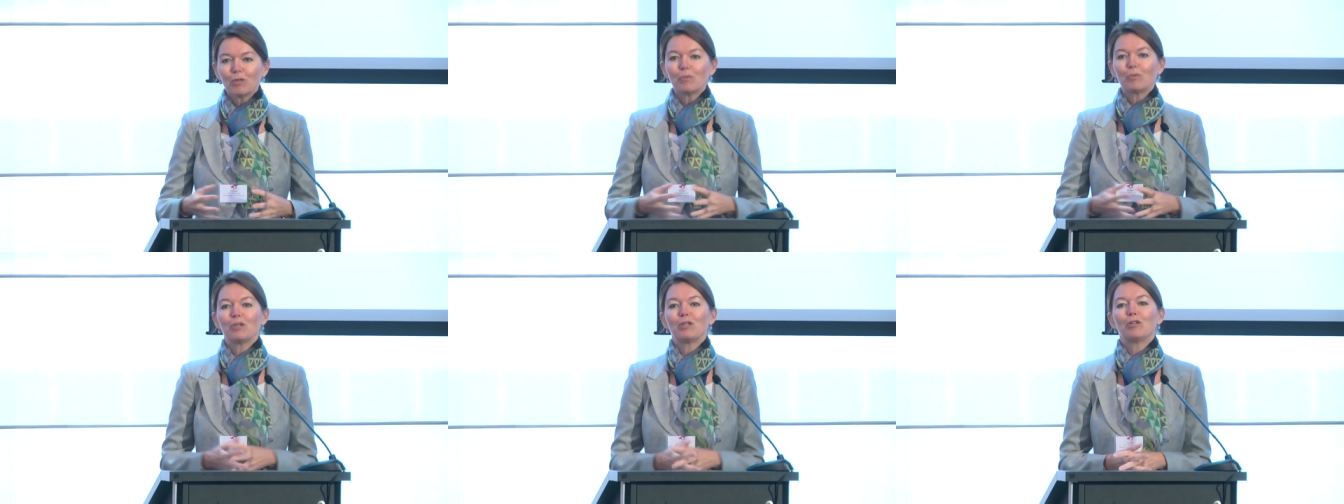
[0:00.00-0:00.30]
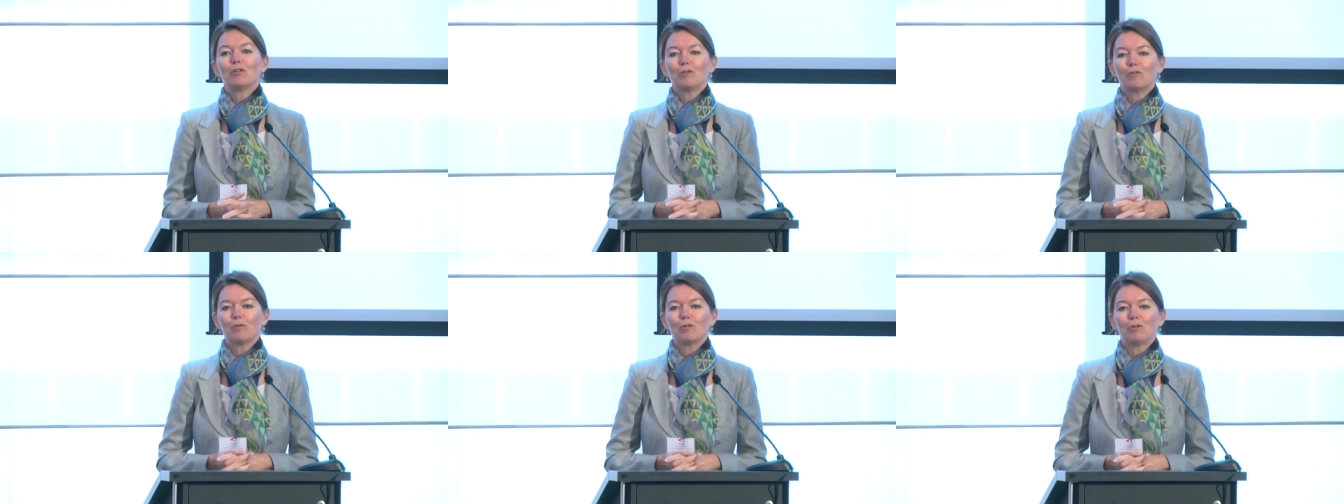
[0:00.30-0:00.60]
with
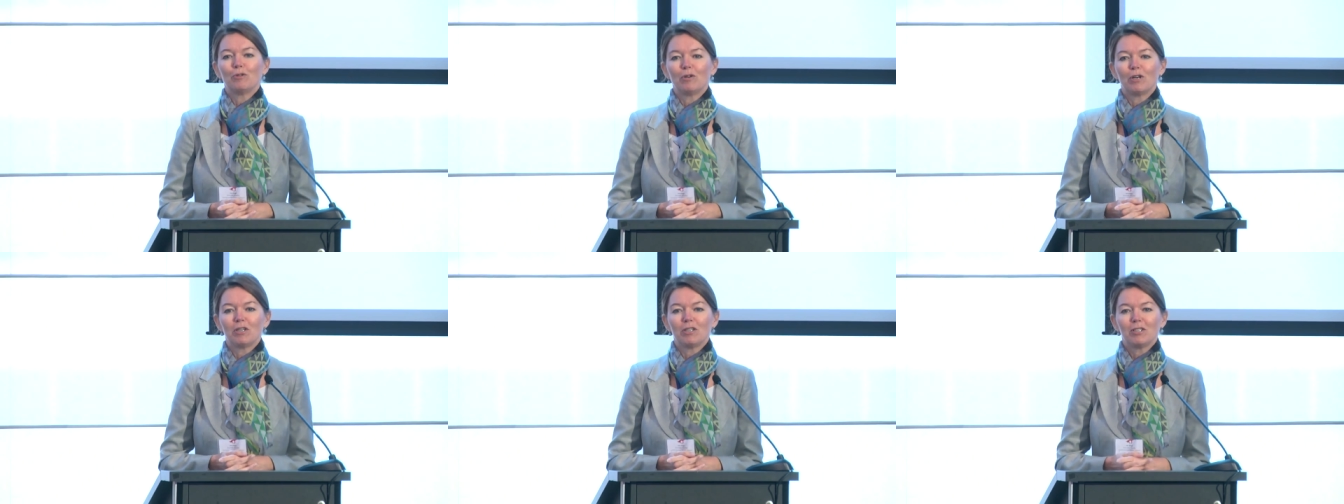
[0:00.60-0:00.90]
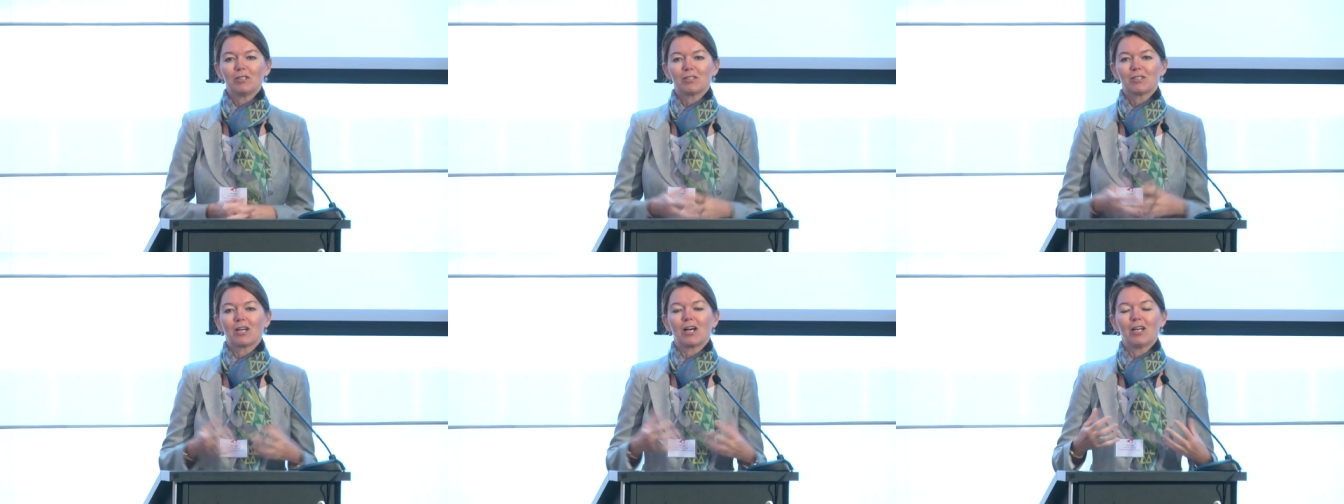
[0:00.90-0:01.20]
Novo
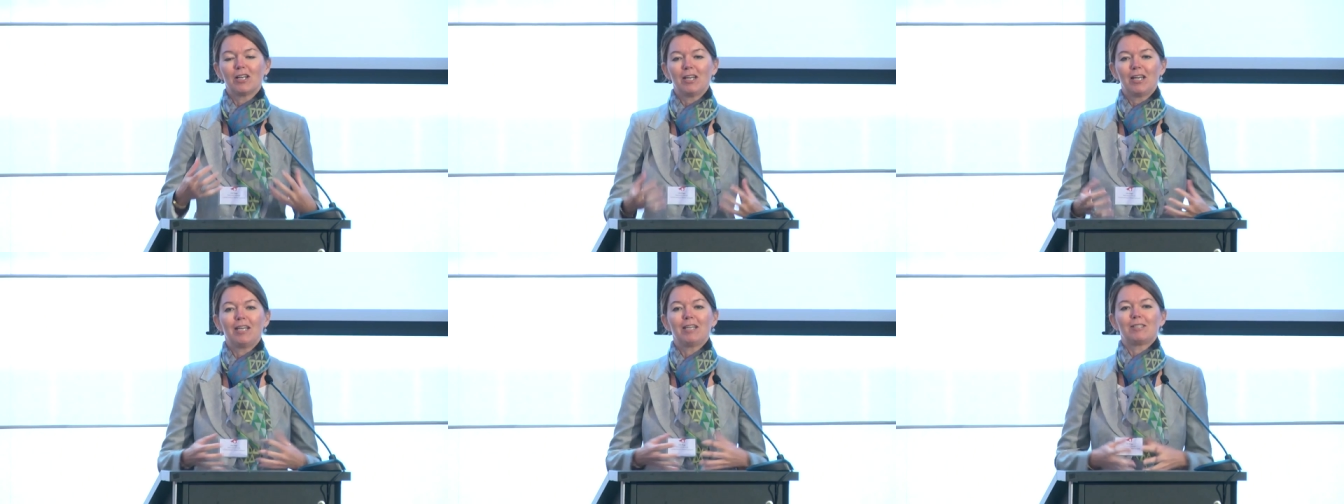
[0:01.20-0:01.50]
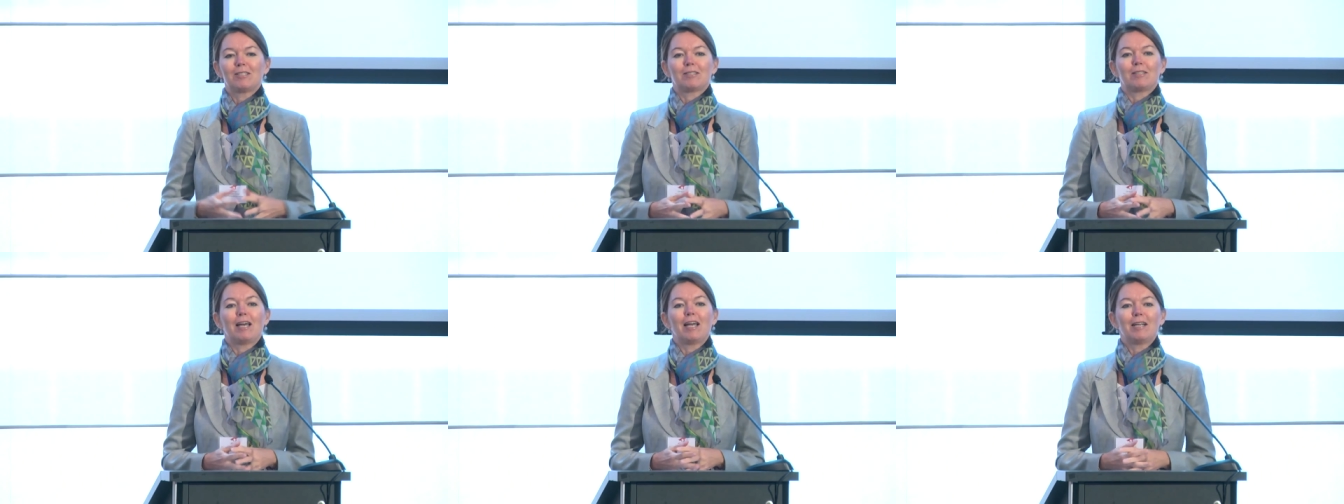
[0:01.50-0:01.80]
Nordisk, on
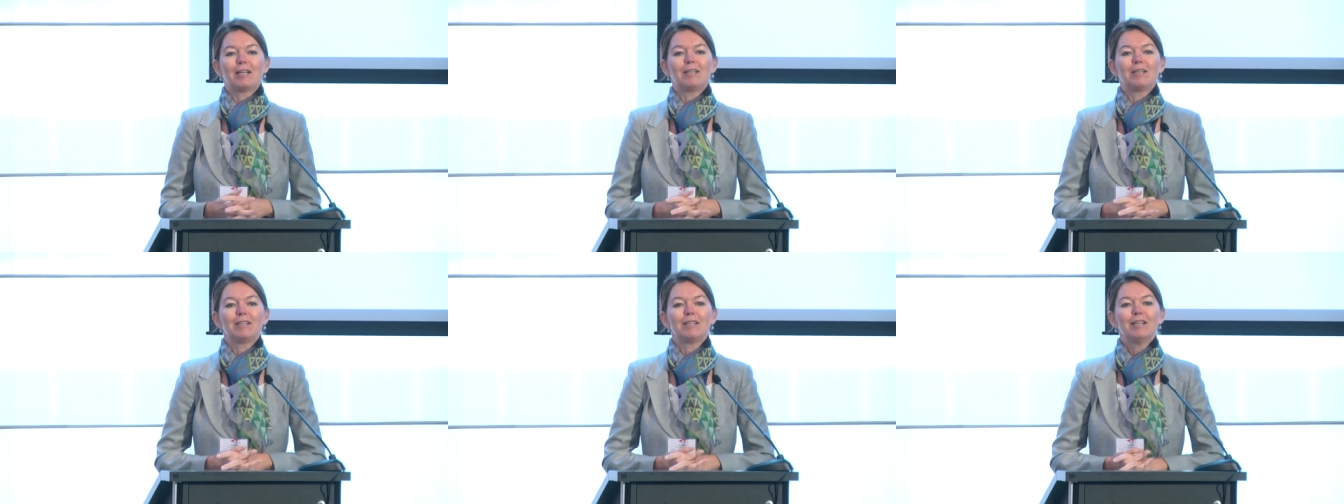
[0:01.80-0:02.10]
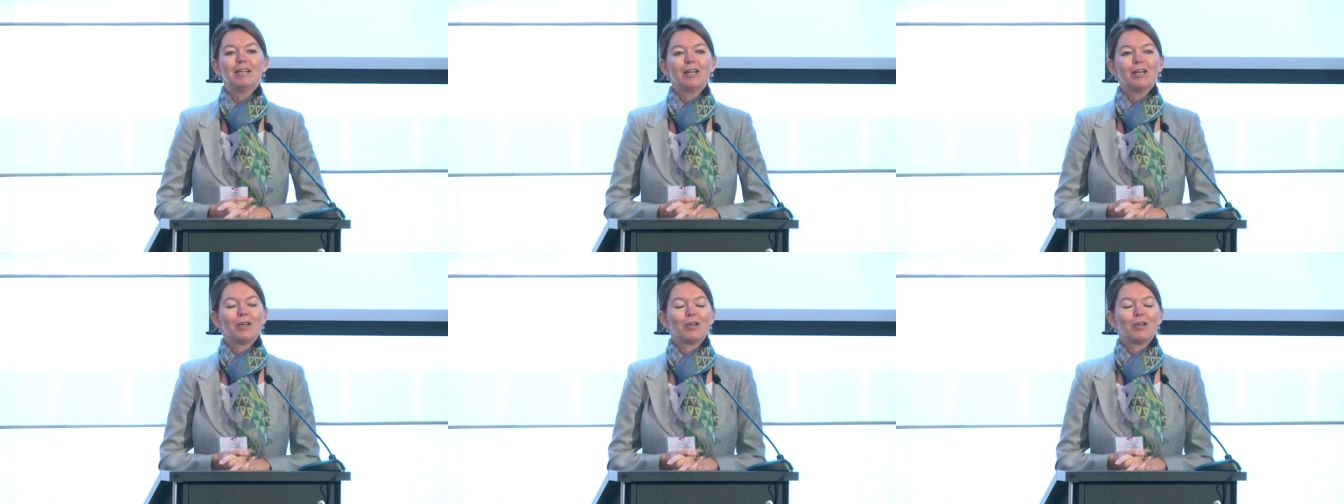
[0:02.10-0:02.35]
exactly